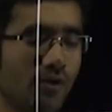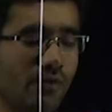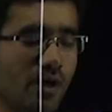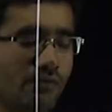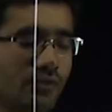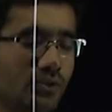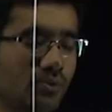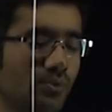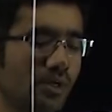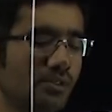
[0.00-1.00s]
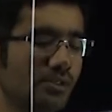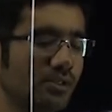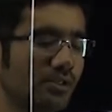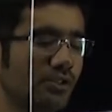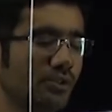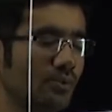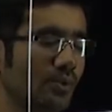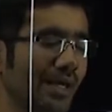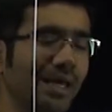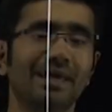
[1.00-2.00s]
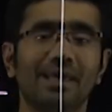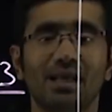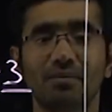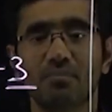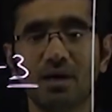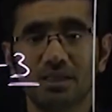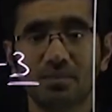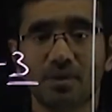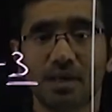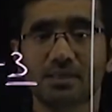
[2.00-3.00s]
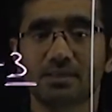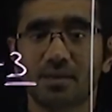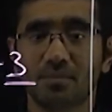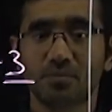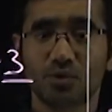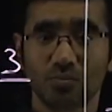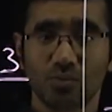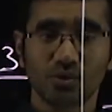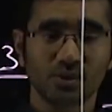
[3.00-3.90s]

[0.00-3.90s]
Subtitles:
if you have 2 is equal to 2, can I multiply the same number on both